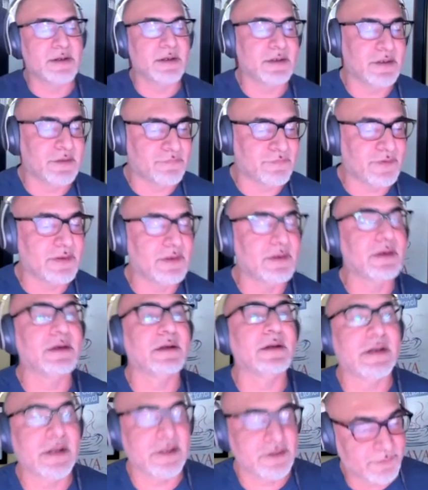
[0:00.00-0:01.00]
different
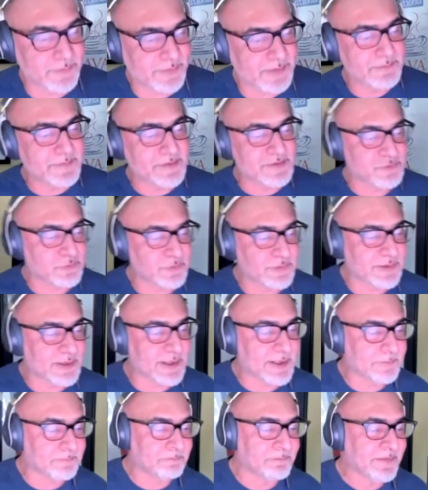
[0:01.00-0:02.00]
experiments with
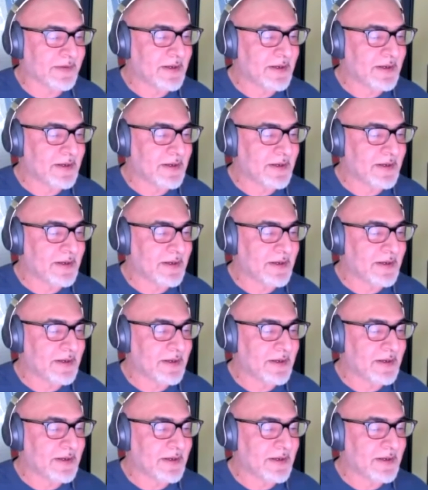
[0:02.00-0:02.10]
that.